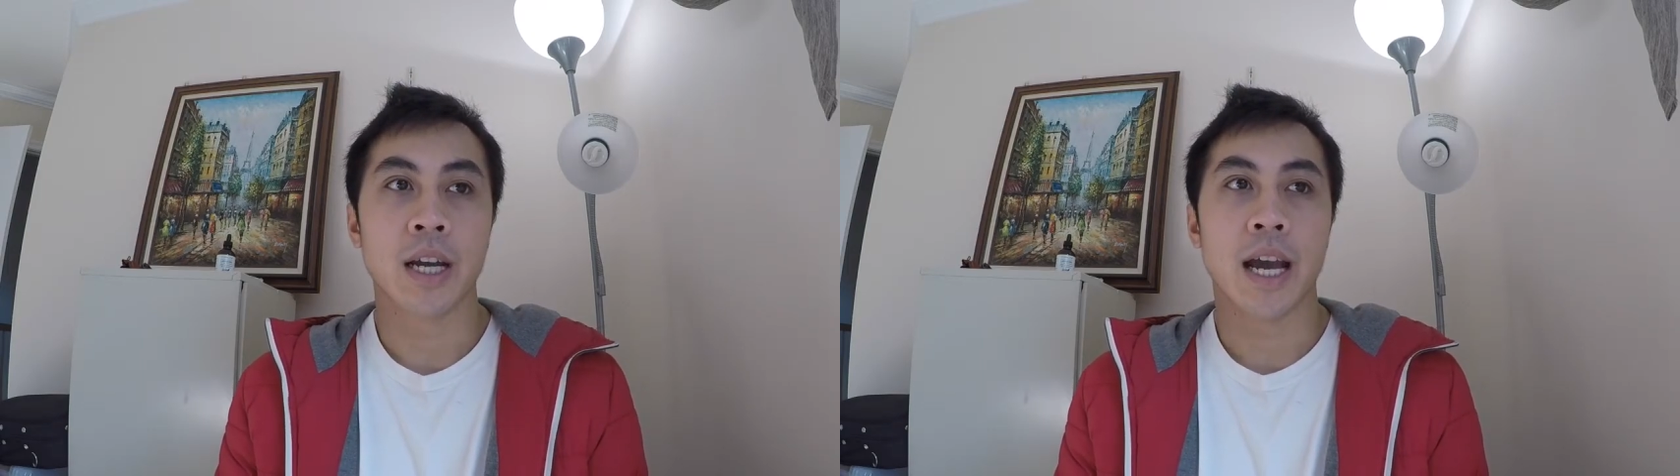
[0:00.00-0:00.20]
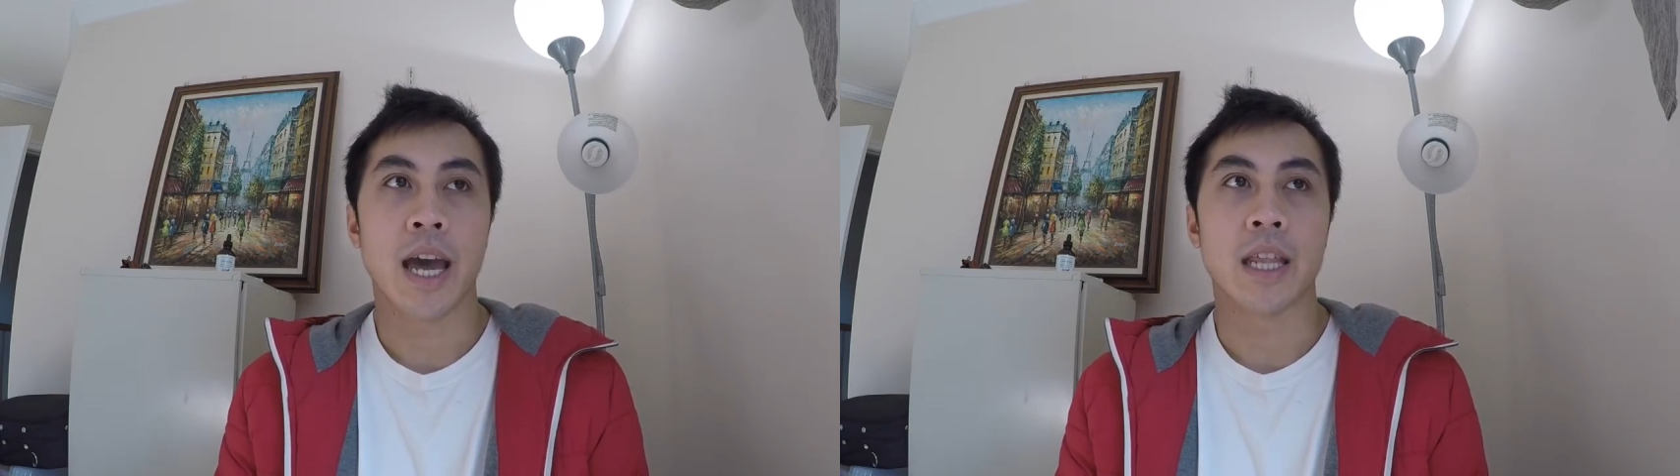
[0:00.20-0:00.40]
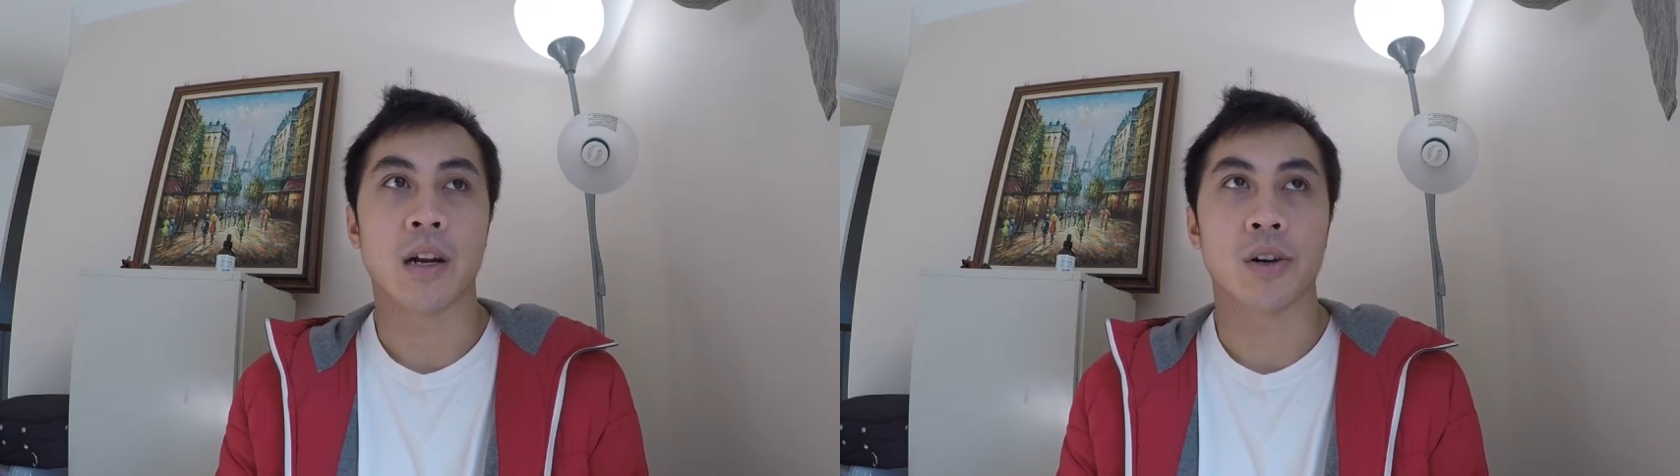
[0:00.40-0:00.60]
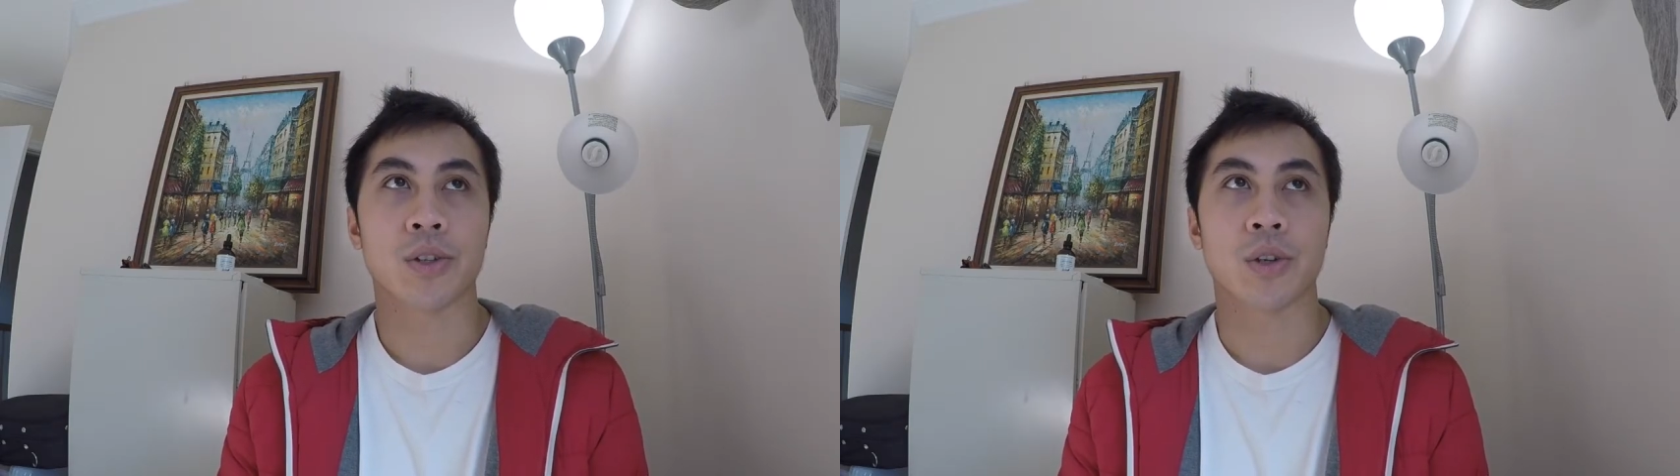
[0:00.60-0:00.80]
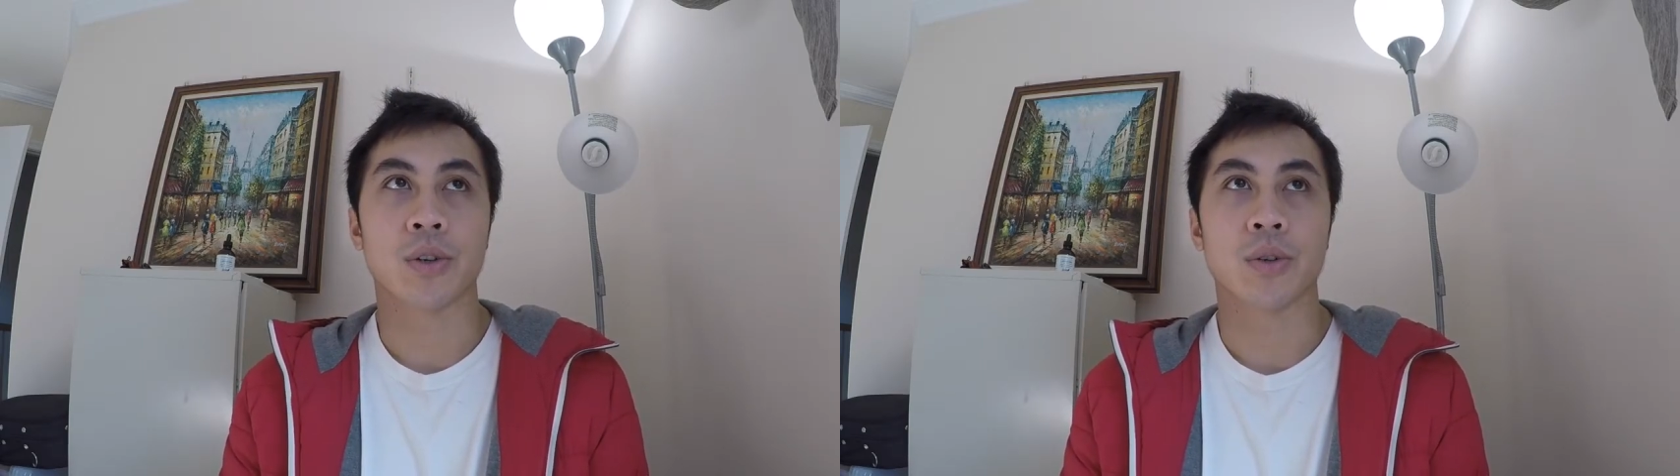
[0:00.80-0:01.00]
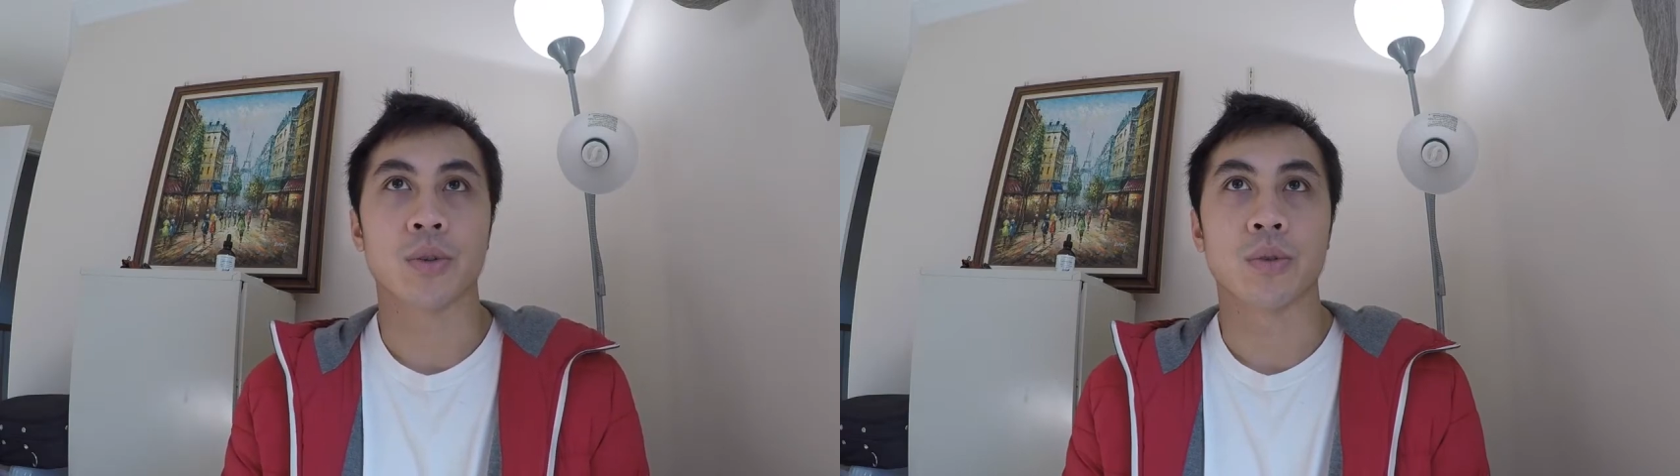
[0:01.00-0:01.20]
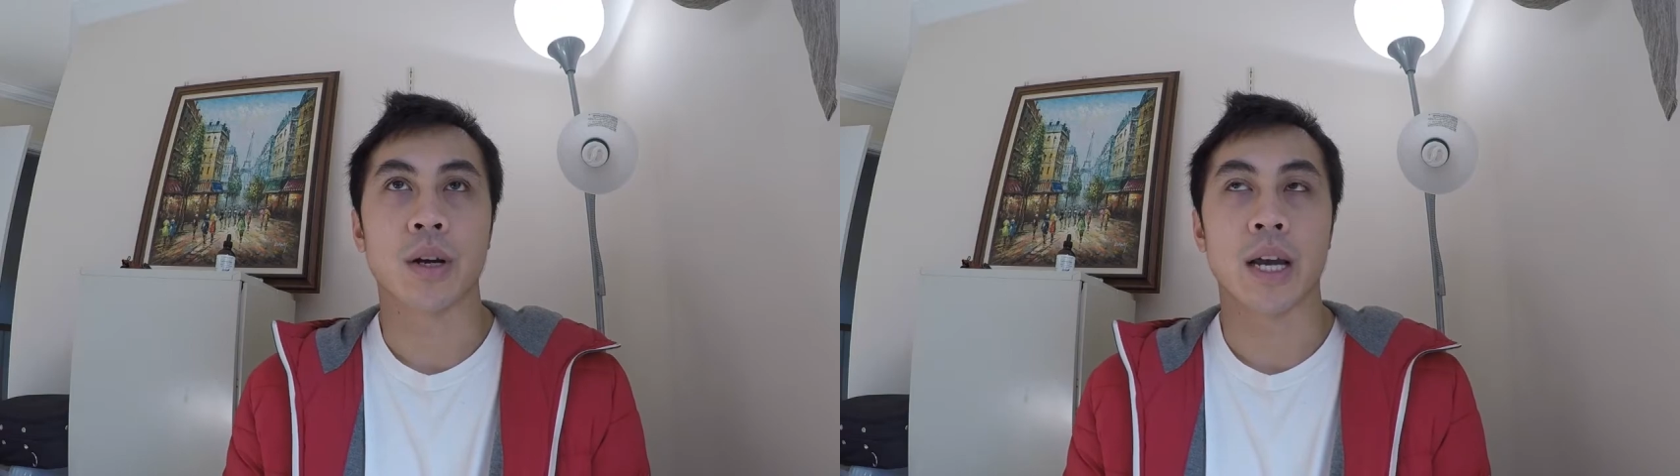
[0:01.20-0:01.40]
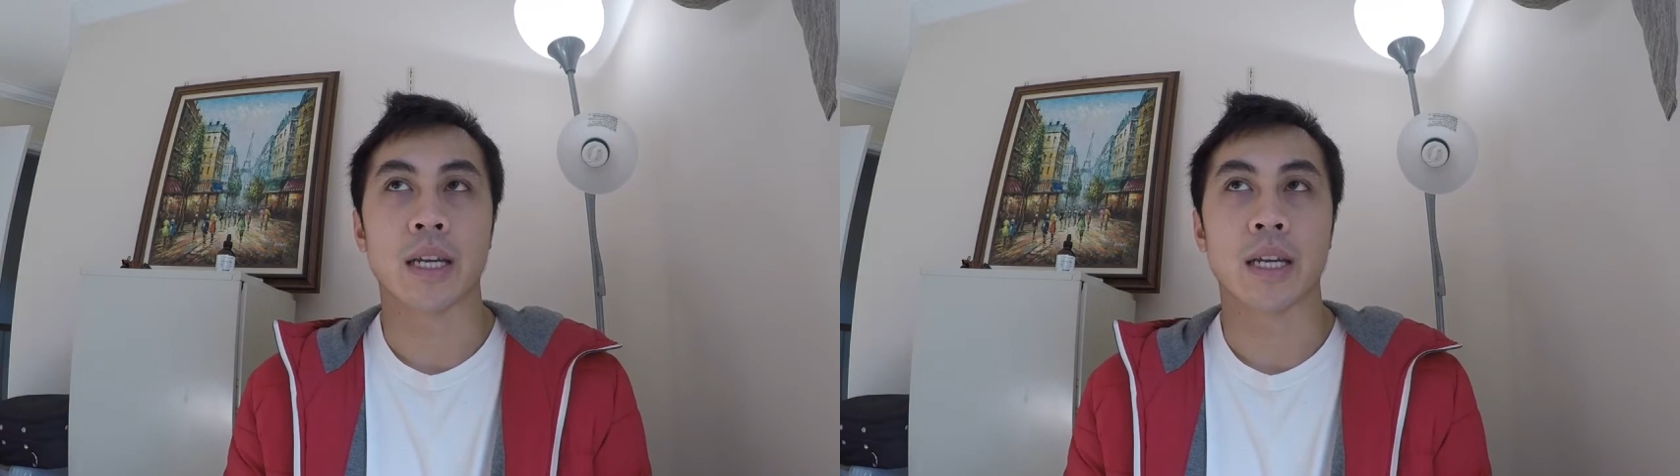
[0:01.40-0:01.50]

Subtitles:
and then also a